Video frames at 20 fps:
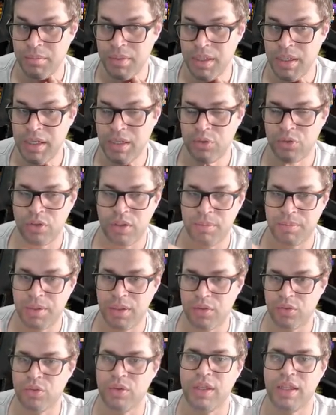but it also
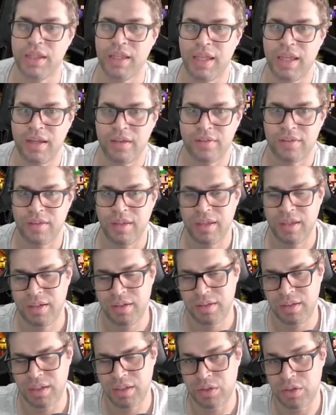depends on the attacks that
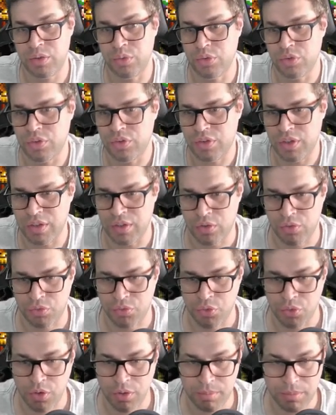it uses in this
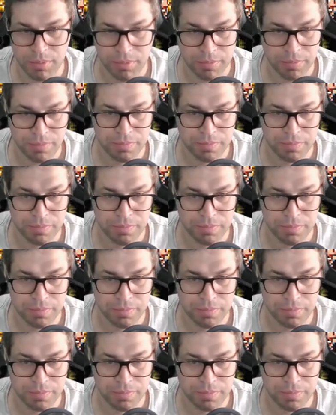form.